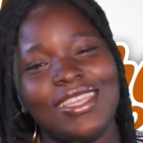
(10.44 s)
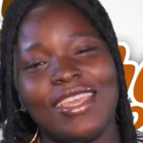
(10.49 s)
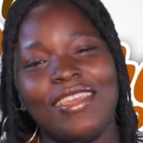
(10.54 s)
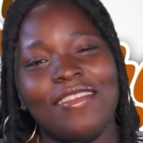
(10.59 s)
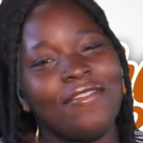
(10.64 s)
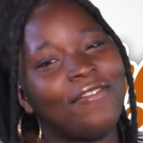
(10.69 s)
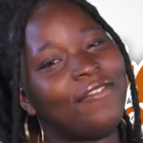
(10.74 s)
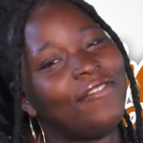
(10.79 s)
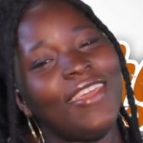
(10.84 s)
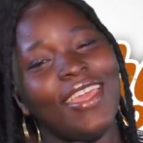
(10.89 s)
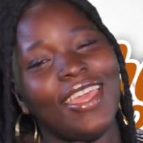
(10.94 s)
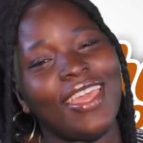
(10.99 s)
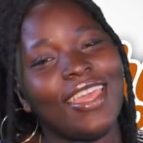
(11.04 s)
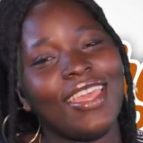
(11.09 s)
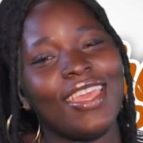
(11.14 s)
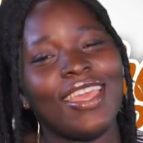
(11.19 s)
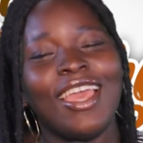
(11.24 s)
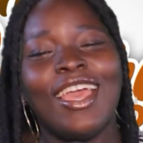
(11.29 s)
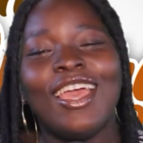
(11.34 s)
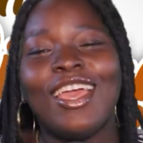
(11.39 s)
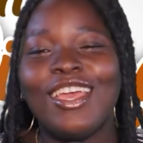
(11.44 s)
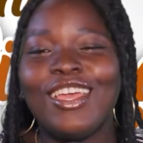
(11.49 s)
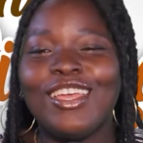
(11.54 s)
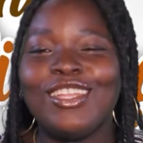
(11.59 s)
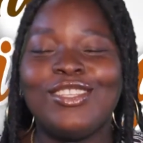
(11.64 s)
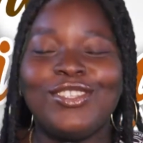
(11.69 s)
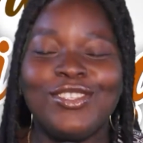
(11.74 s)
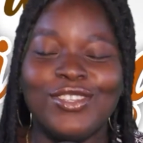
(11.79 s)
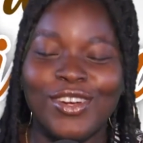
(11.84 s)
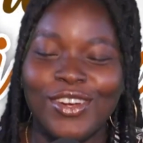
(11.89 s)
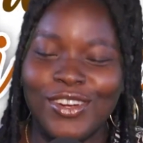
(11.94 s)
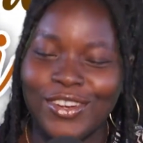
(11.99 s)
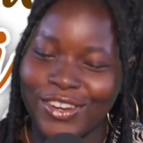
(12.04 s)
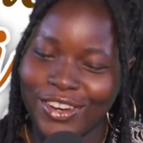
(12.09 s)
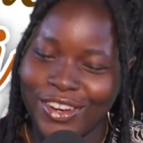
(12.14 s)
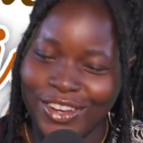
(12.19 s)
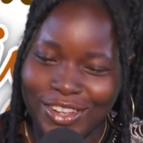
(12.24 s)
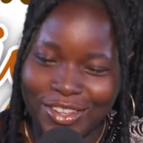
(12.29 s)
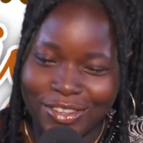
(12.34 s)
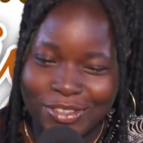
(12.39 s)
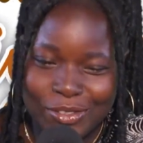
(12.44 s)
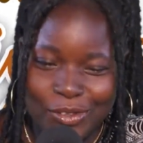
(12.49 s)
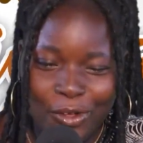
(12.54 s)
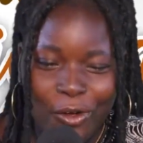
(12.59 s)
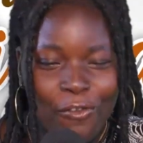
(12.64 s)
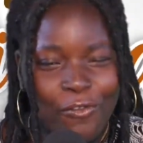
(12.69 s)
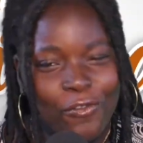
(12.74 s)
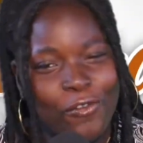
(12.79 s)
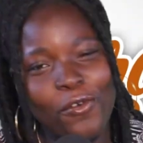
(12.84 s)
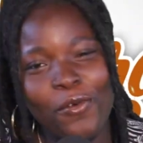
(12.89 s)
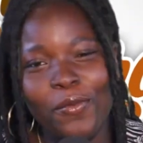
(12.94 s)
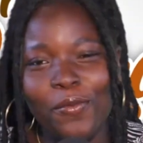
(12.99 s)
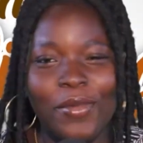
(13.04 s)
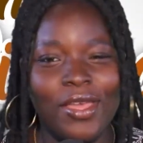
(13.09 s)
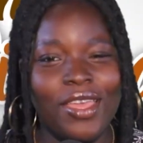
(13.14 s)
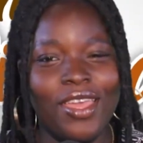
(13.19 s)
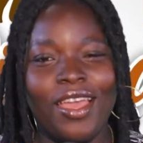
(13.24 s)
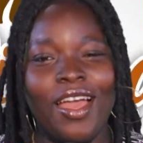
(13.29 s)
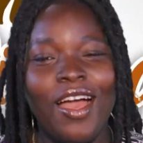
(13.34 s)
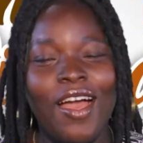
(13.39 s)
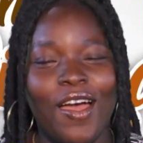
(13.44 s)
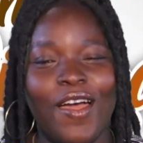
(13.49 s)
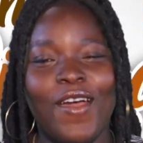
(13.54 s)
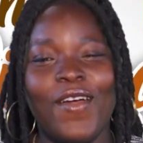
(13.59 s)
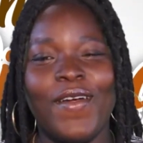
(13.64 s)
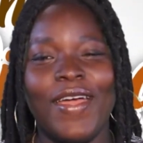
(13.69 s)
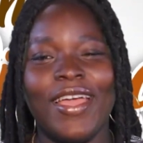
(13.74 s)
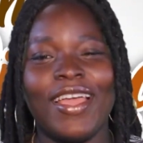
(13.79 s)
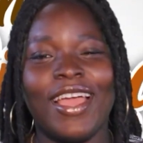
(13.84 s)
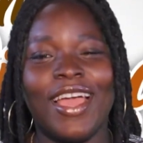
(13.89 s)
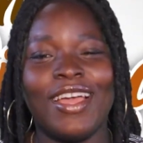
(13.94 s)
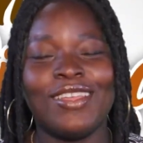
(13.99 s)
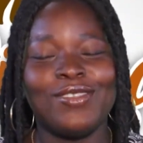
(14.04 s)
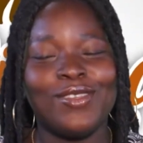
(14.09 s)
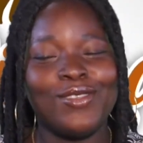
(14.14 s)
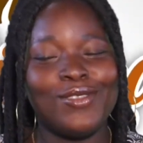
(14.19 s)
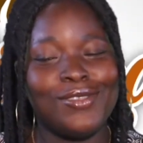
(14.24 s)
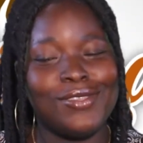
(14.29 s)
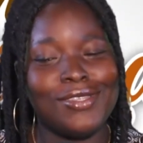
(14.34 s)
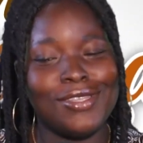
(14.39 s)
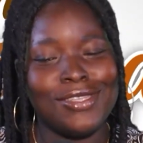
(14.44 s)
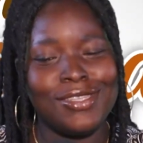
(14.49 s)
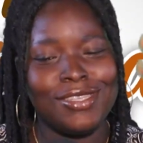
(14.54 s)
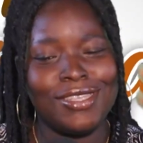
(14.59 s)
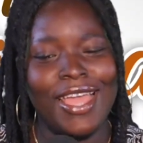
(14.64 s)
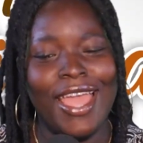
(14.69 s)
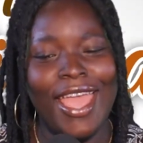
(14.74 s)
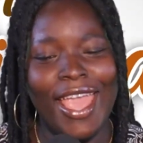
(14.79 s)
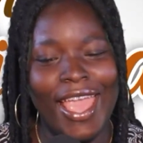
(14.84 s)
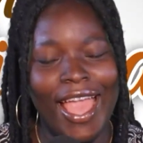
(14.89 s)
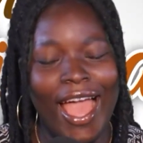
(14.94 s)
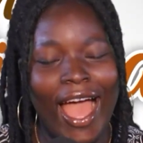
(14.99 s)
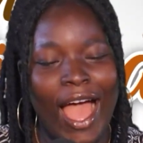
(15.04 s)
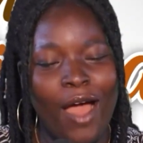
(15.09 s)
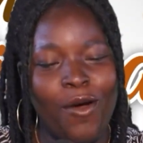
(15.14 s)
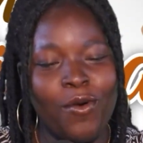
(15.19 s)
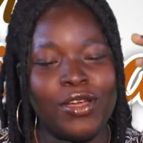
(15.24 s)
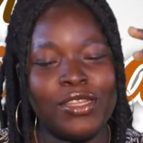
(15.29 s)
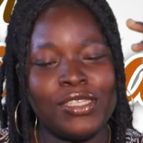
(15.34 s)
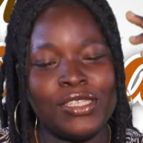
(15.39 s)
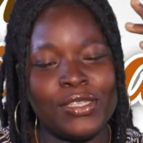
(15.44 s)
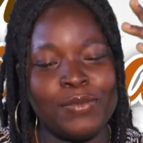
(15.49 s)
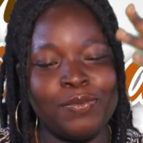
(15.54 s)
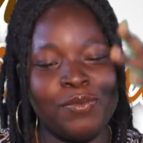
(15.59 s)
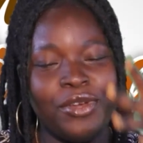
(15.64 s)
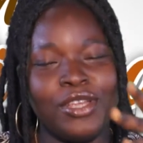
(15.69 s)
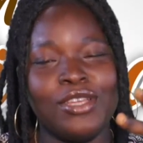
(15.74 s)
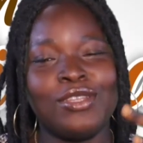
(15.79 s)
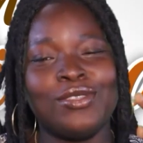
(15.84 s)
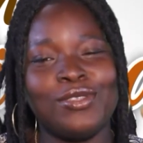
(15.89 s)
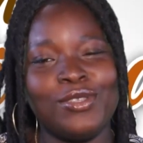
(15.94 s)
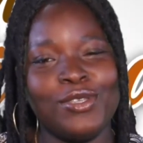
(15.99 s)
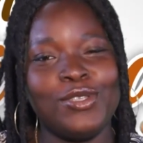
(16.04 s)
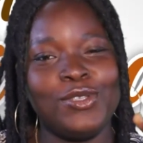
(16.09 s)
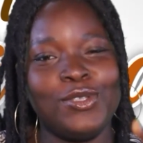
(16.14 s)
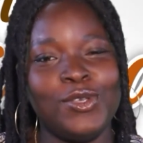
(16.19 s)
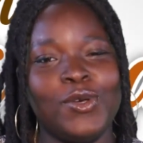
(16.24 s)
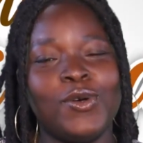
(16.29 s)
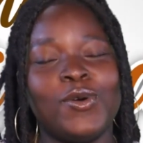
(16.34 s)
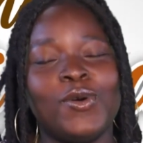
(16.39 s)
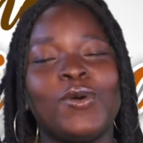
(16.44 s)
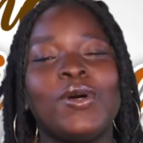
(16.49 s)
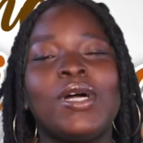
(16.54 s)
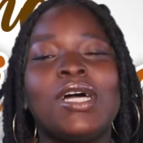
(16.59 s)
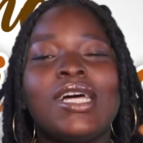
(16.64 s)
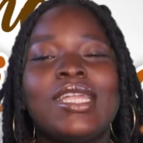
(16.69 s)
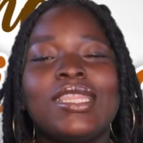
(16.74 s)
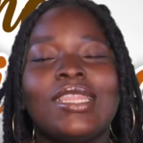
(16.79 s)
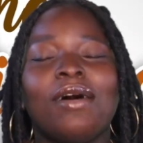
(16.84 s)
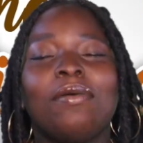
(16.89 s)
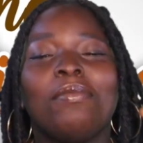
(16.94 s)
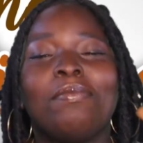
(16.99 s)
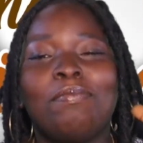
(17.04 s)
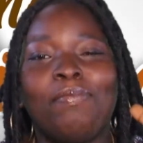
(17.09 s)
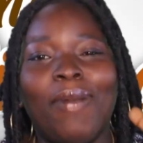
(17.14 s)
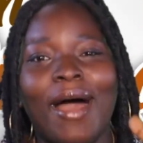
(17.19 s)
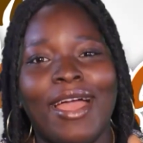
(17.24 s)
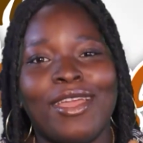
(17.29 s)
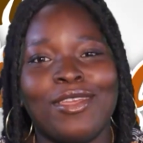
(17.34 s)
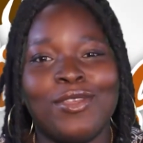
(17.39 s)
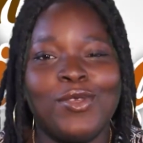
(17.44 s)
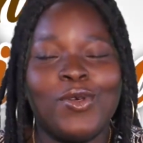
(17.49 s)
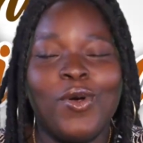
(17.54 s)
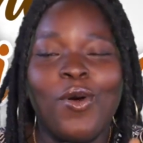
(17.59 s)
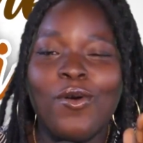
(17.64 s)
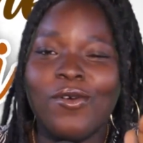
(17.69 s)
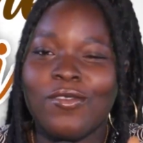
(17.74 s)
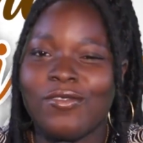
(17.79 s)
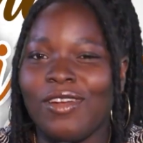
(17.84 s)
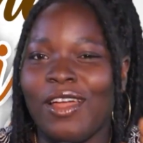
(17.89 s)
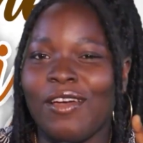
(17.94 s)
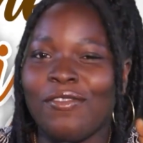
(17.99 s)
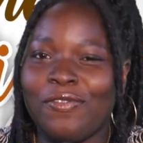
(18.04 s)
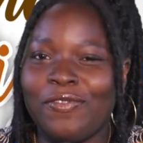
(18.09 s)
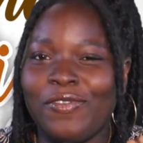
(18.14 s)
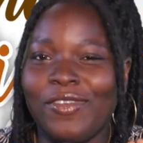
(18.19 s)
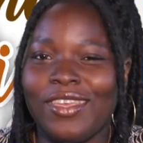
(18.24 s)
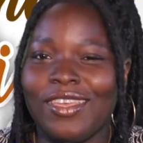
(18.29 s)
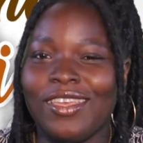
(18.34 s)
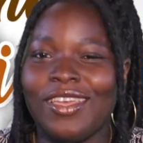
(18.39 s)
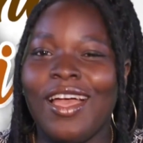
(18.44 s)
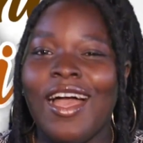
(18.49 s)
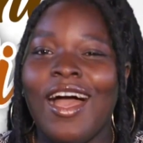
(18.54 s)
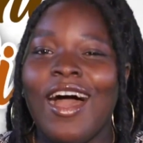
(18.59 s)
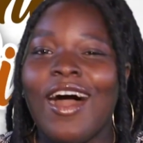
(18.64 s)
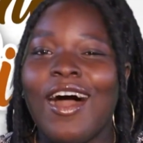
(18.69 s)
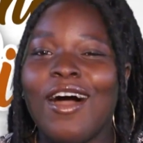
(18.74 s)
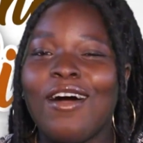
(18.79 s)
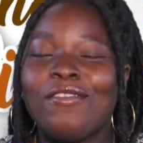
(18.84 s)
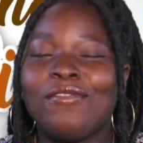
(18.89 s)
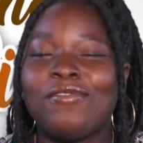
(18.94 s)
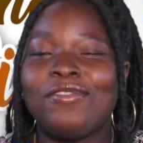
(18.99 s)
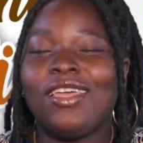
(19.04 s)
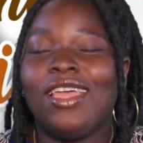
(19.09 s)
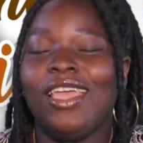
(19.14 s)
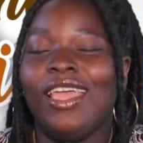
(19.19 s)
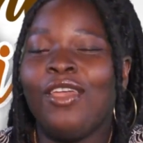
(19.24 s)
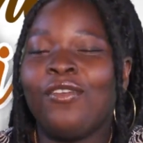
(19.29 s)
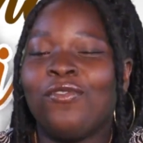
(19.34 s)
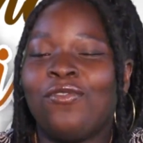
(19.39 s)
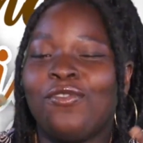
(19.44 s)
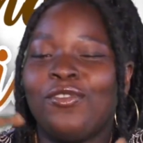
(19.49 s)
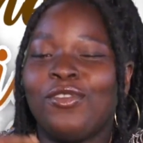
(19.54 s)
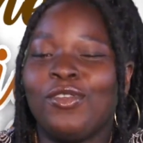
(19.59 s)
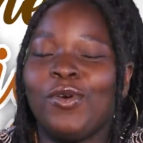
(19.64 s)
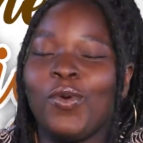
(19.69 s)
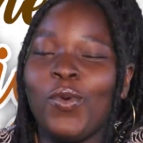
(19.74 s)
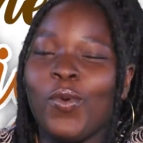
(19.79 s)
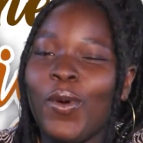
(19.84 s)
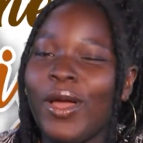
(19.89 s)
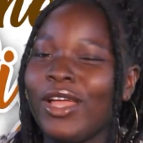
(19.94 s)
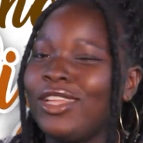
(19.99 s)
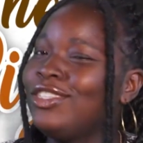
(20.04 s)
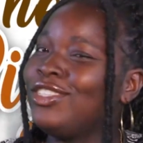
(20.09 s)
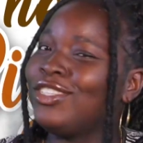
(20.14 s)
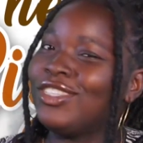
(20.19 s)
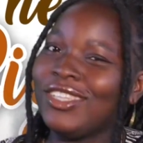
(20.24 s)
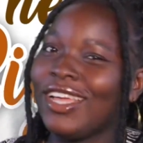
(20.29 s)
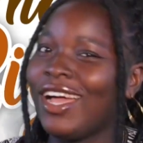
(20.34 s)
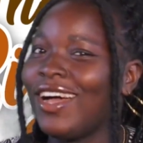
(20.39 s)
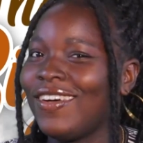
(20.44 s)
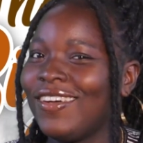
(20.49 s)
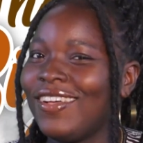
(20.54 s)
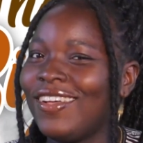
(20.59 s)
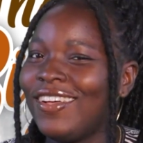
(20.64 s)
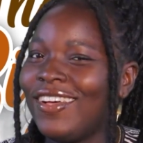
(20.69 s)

TV. It's your girl Tofumi. All right guys, so today I want to bring to you the biography of the influential,